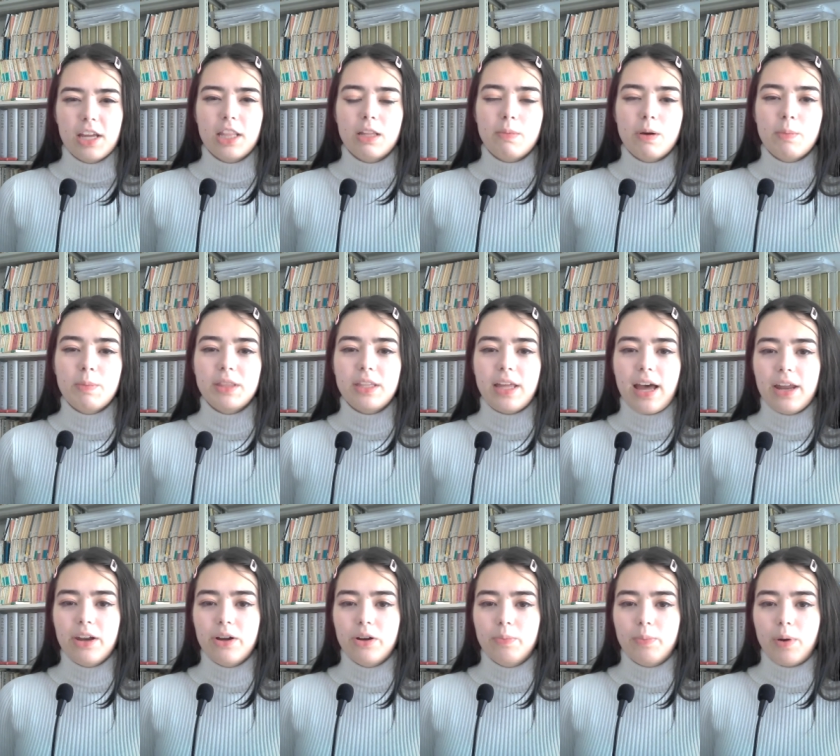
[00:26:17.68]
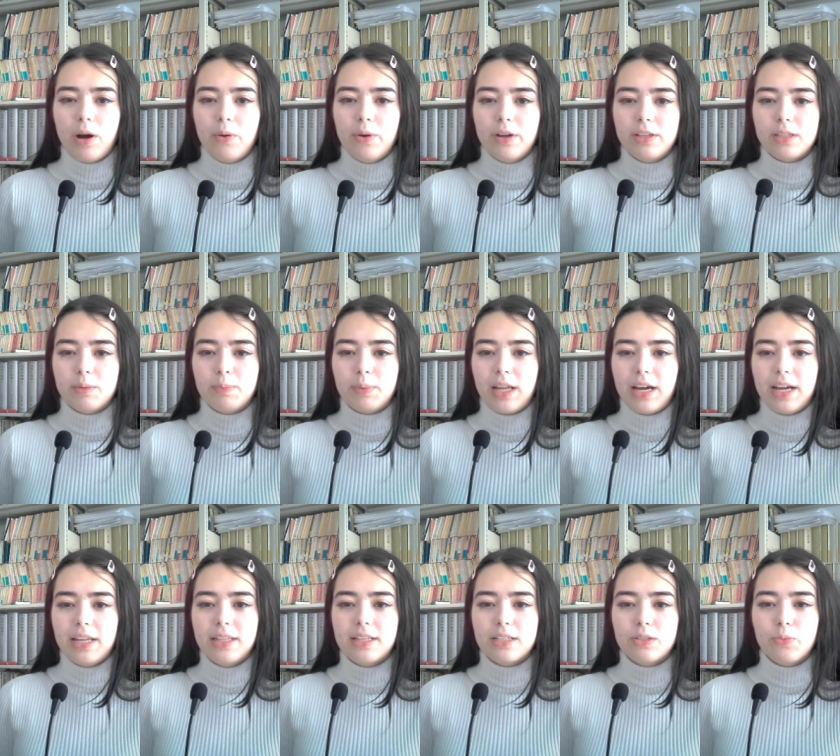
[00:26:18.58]
In the moment the Edo poets
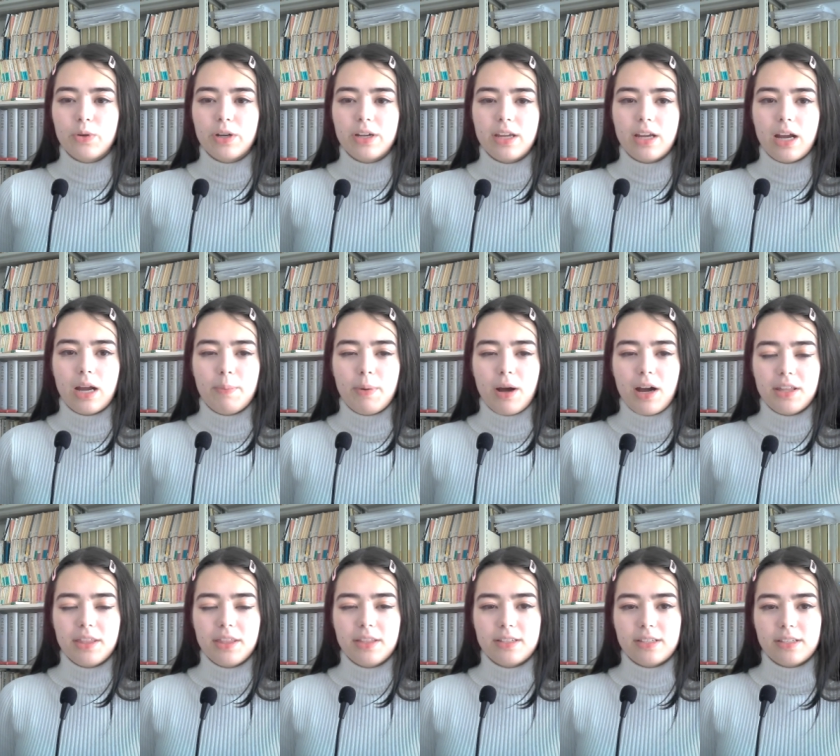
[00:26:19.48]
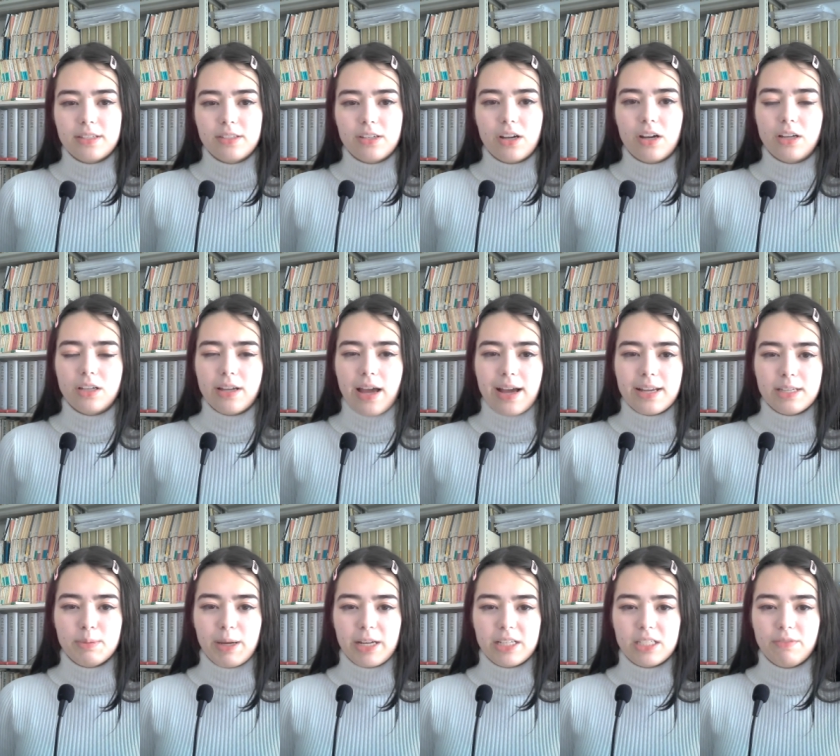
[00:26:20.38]
applied this working hypothesis to all
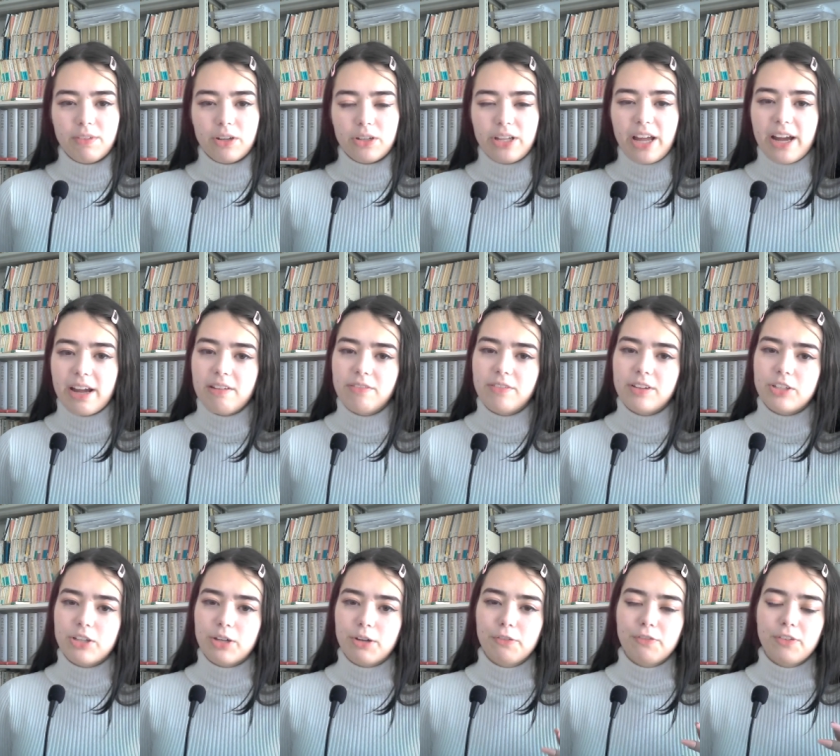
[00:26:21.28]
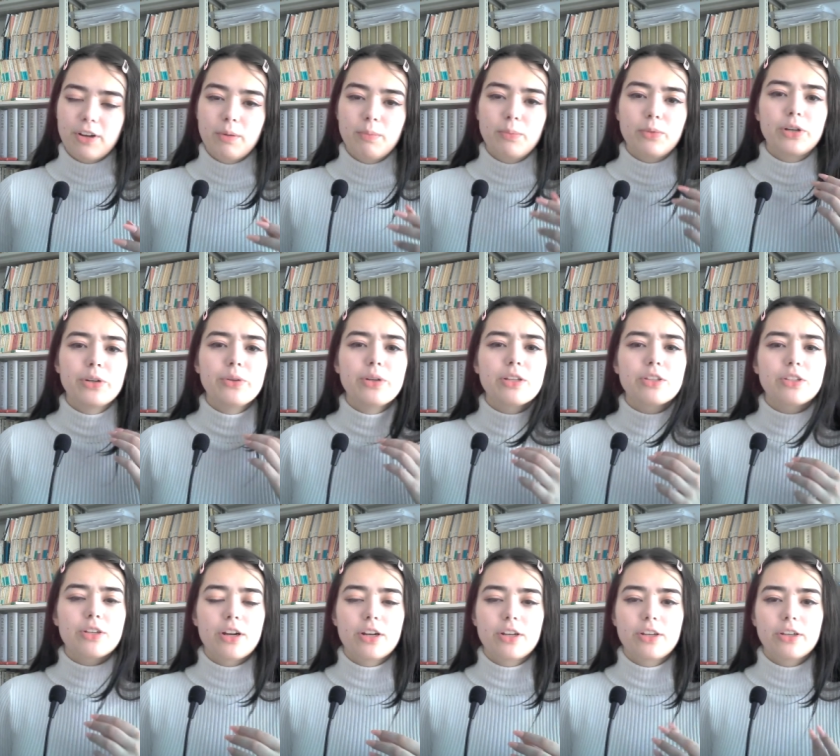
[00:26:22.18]
aspects of their life, it took firm root and
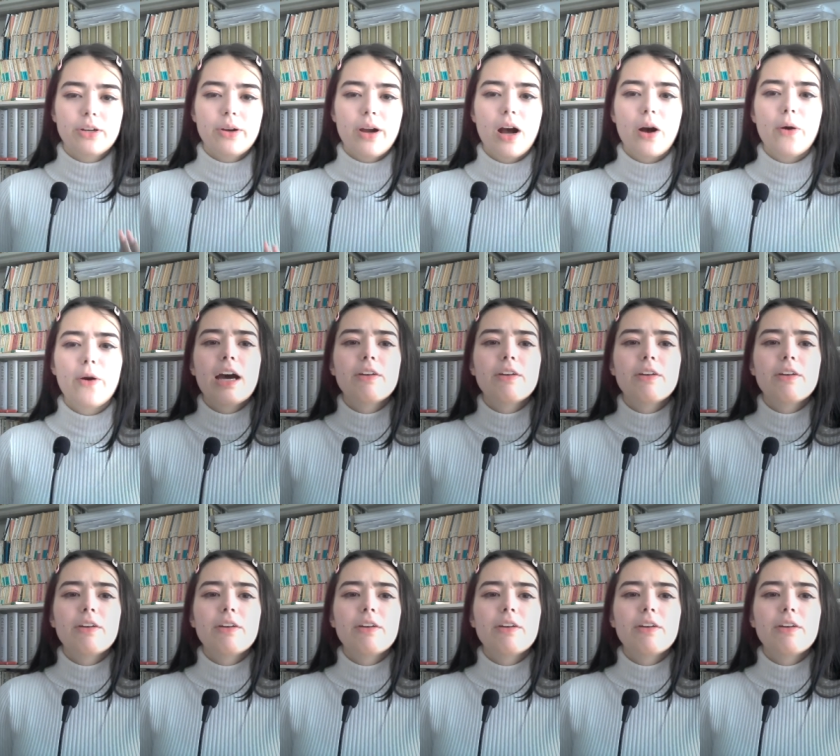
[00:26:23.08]
started to grow,